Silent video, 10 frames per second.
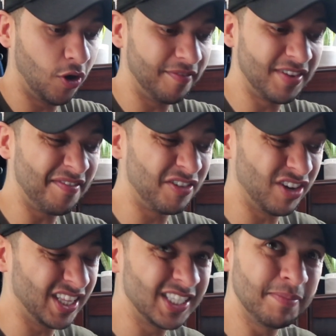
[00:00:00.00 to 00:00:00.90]
or I've never
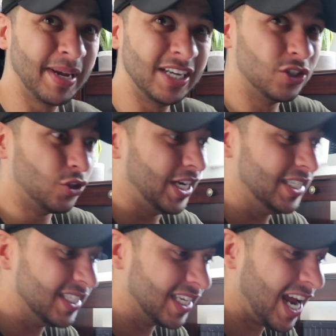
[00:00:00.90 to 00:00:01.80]
really seen pictures on
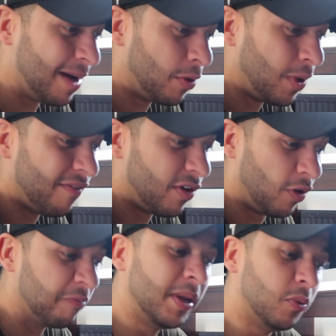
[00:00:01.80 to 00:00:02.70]
Instagram or whatever
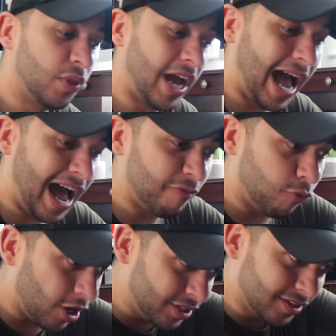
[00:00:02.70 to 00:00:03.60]
with people that have
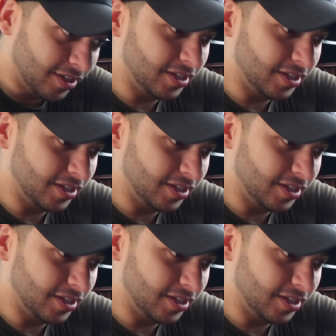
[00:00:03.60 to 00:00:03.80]
one.